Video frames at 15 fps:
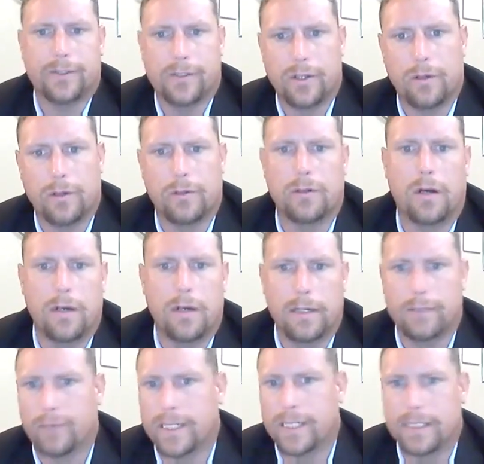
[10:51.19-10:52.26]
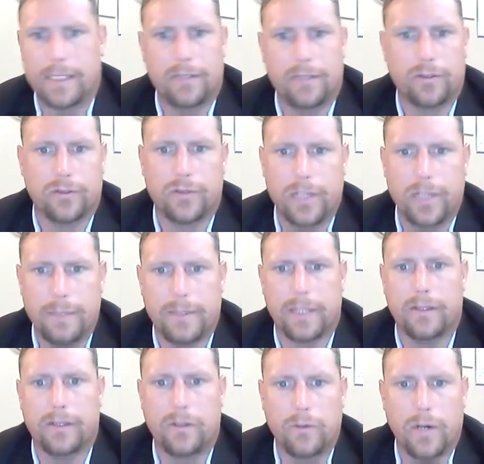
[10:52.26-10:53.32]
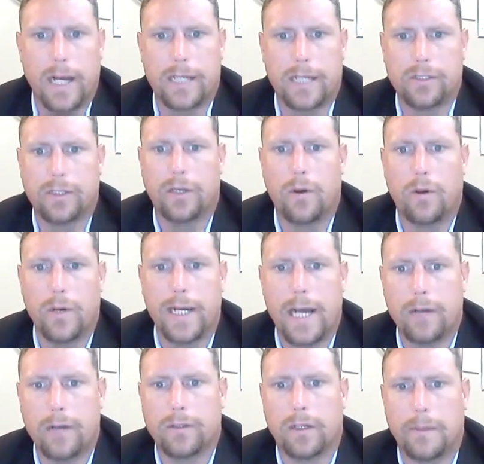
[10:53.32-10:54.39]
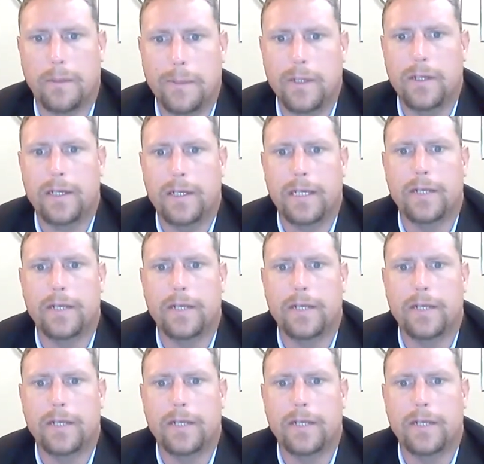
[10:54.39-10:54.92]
So residential treatment, you are actually going out in the community.